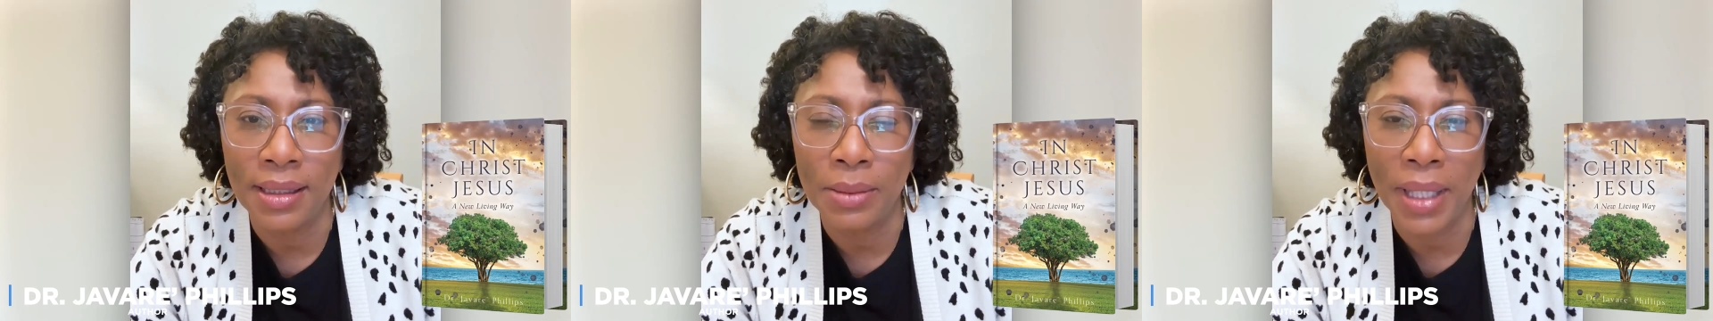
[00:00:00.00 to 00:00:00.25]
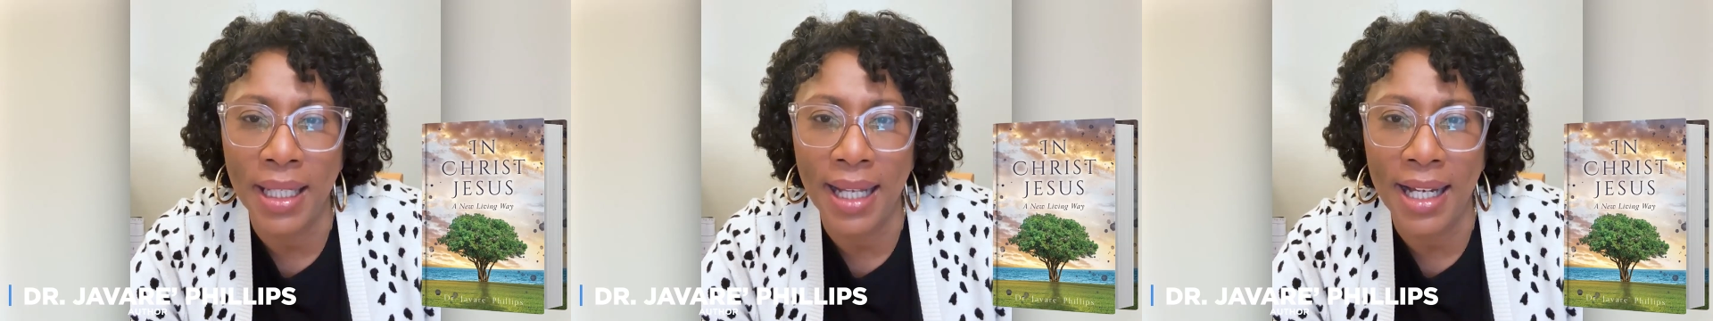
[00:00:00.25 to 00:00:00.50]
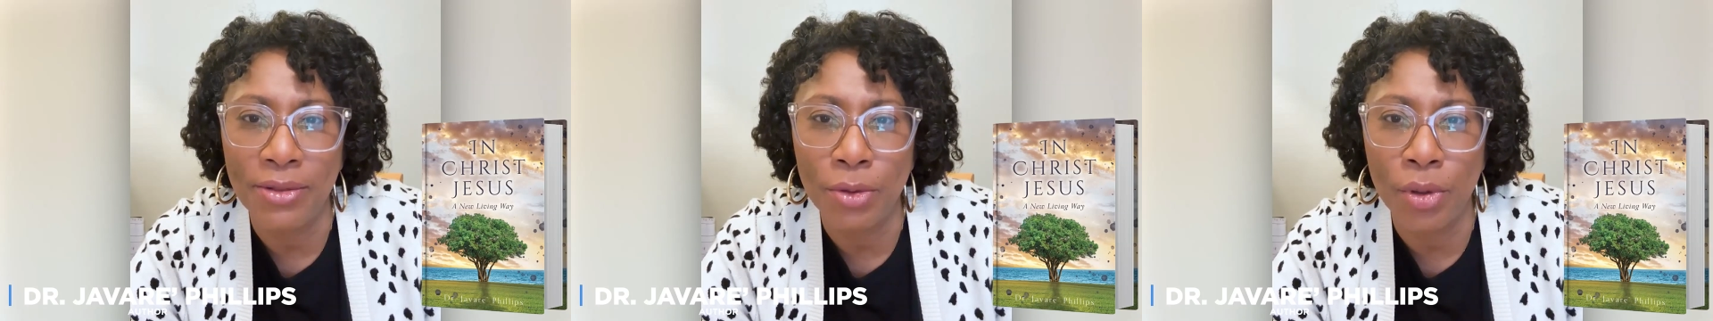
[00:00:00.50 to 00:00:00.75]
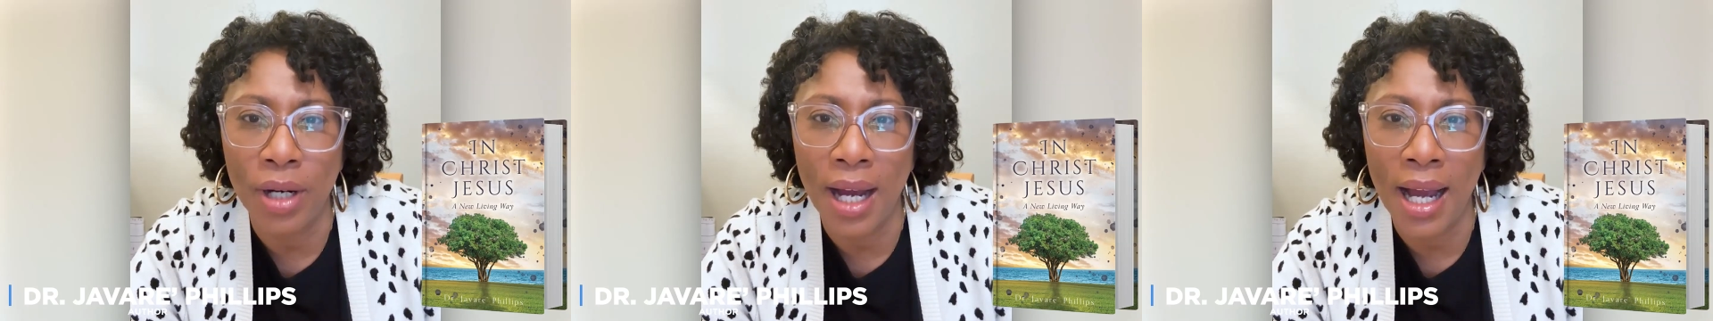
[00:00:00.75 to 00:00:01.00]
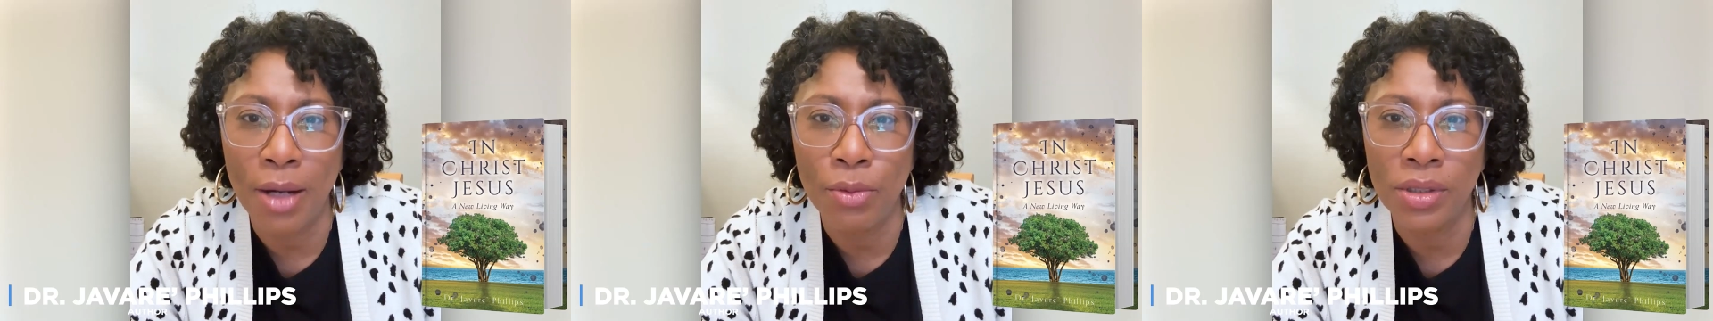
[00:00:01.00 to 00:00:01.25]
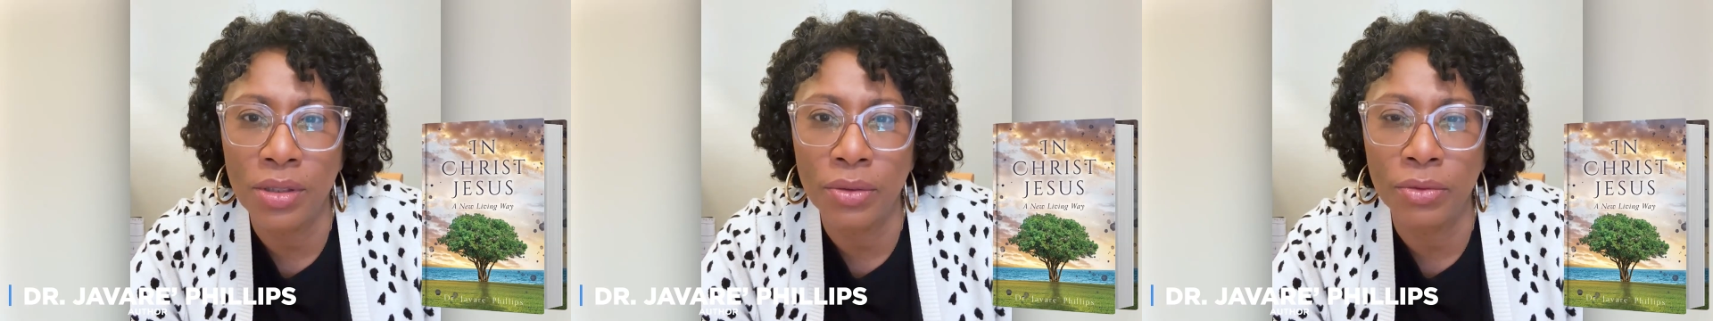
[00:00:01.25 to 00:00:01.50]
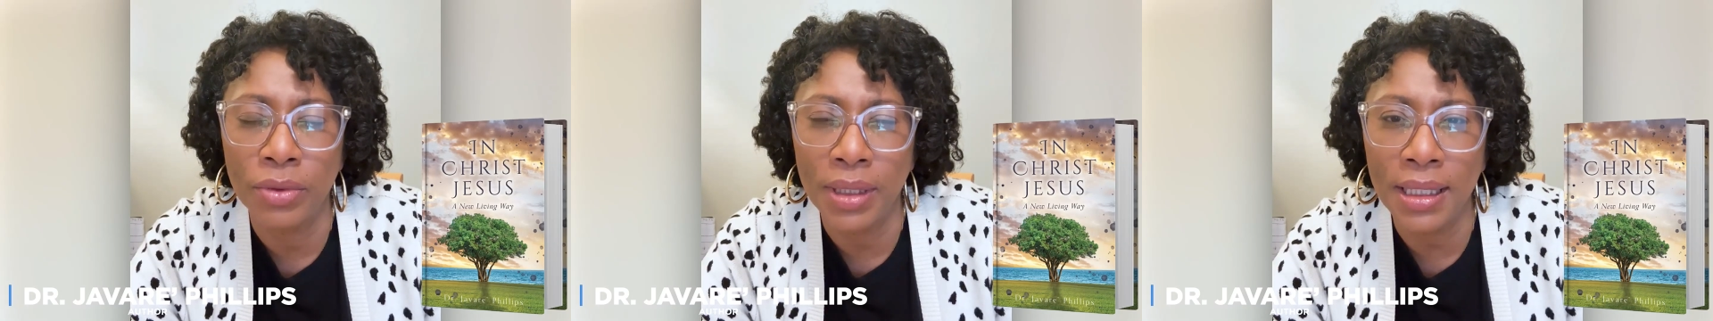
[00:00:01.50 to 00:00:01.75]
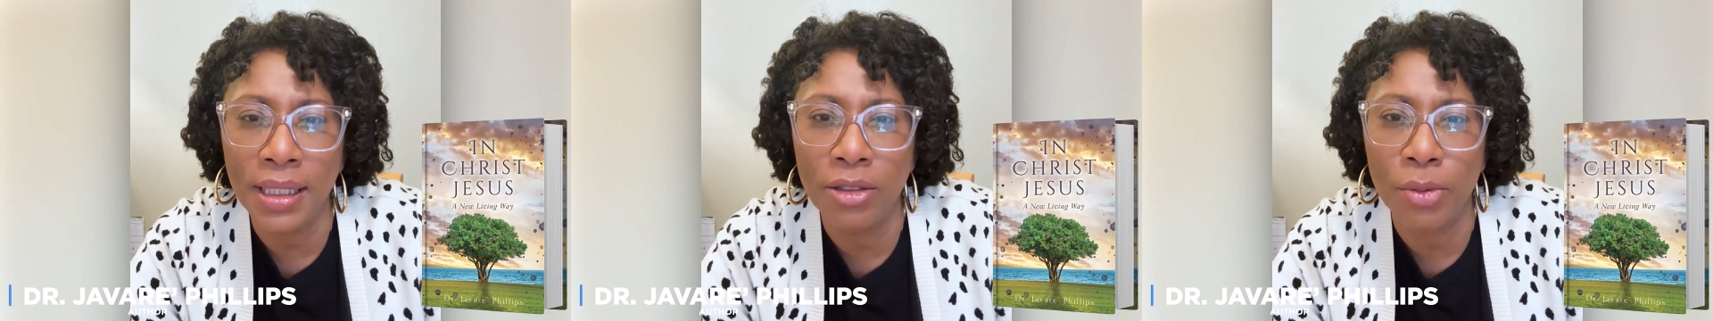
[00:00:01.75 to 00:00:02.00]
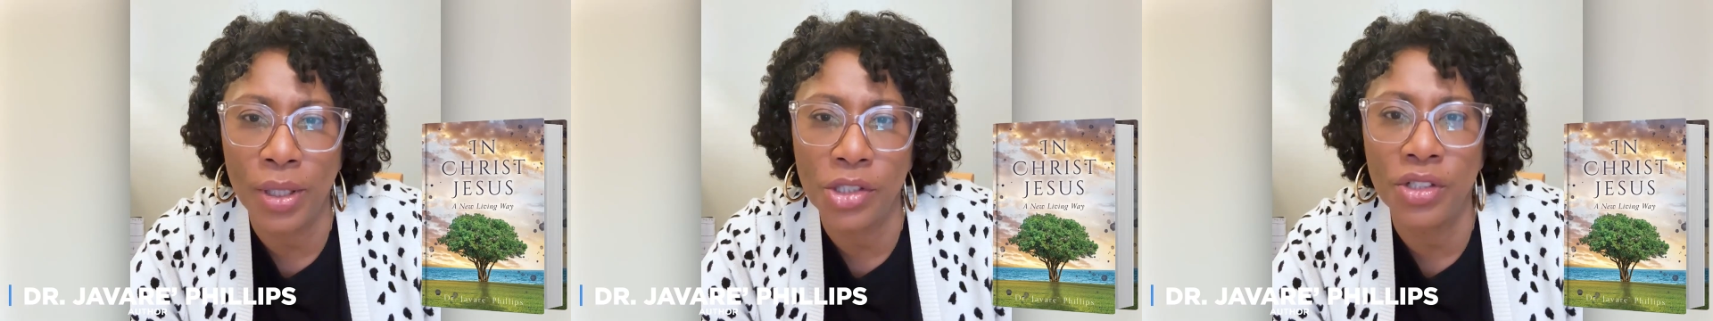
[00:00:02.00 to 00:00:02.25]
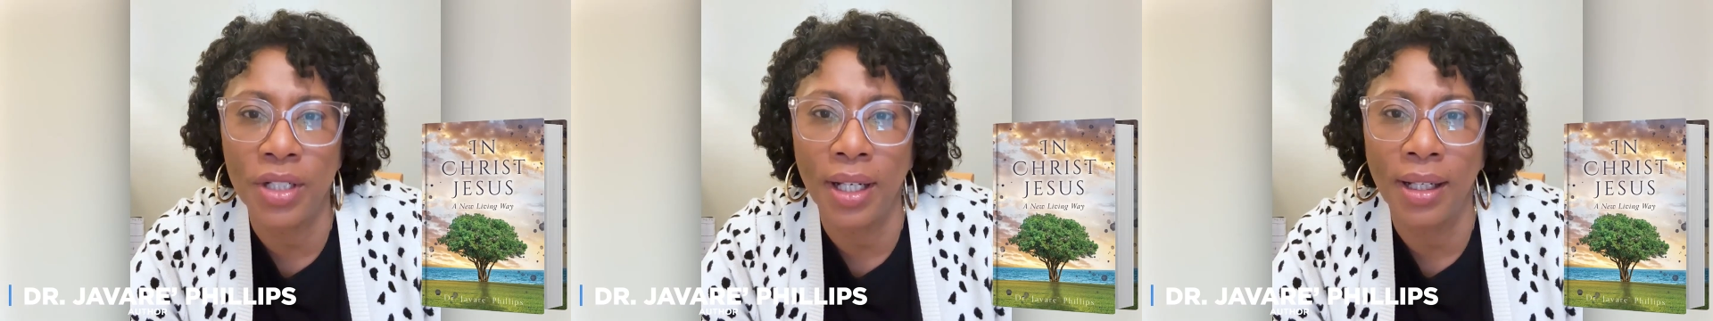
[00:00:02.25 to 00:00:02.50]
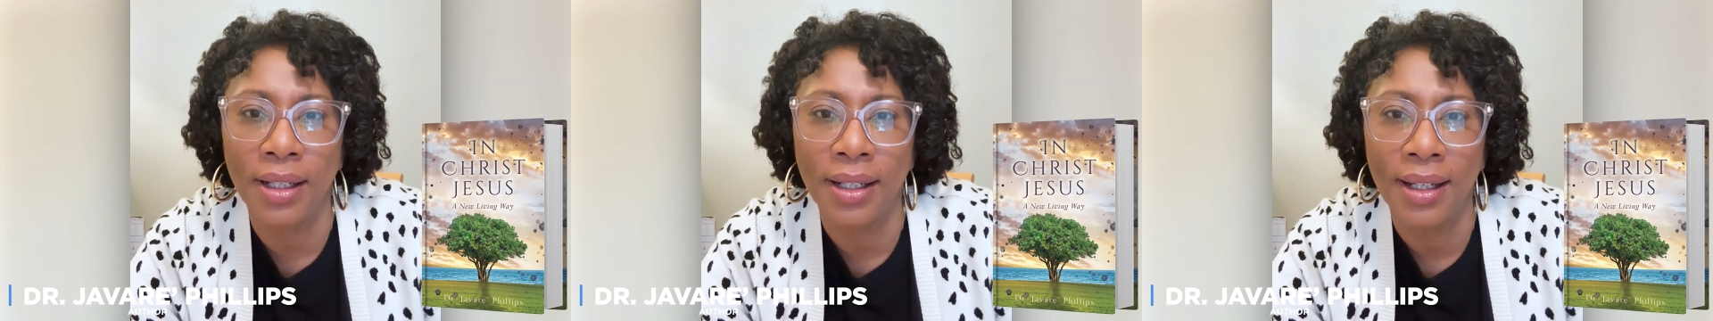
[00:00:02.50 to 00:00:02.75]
in my life where I was really questioning